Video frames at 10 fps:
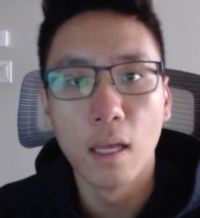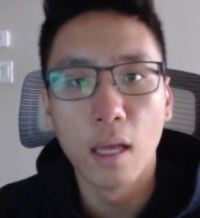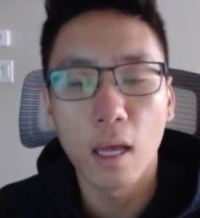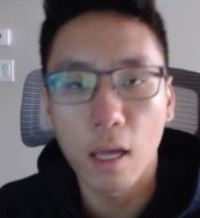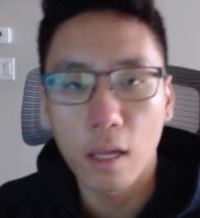
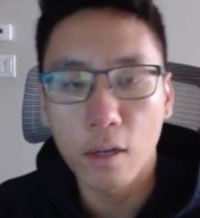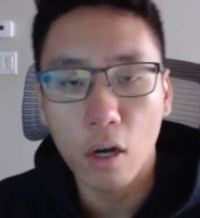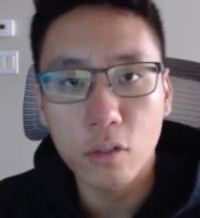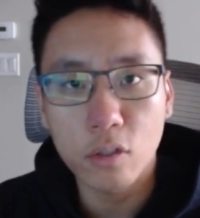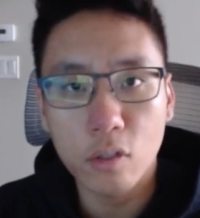and
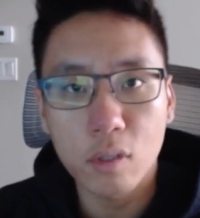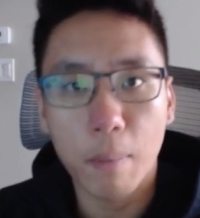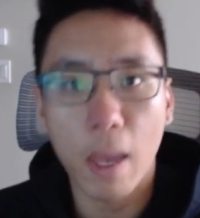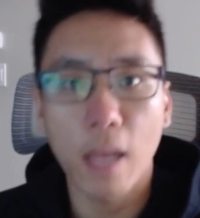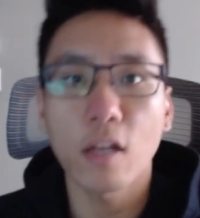also
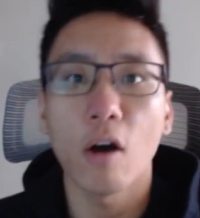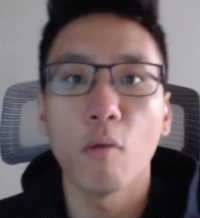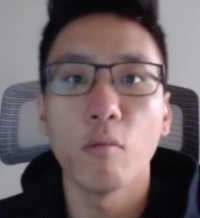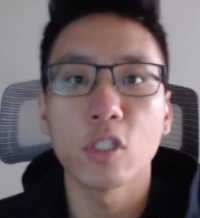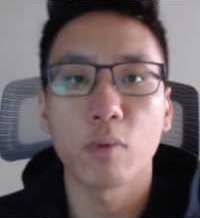depending
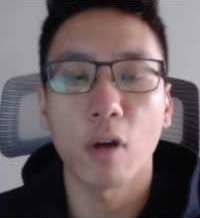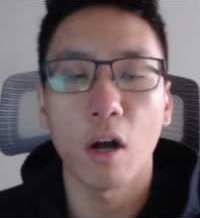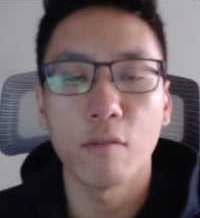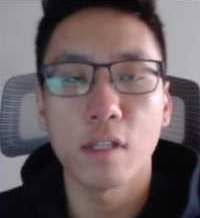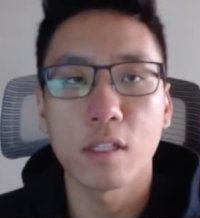on which
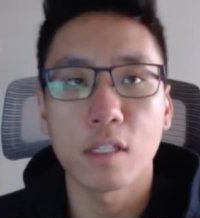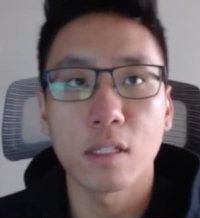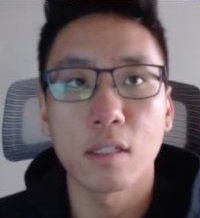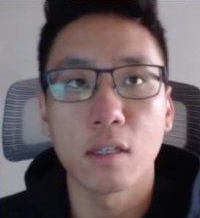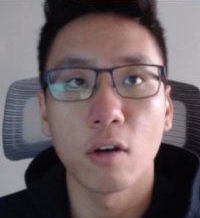province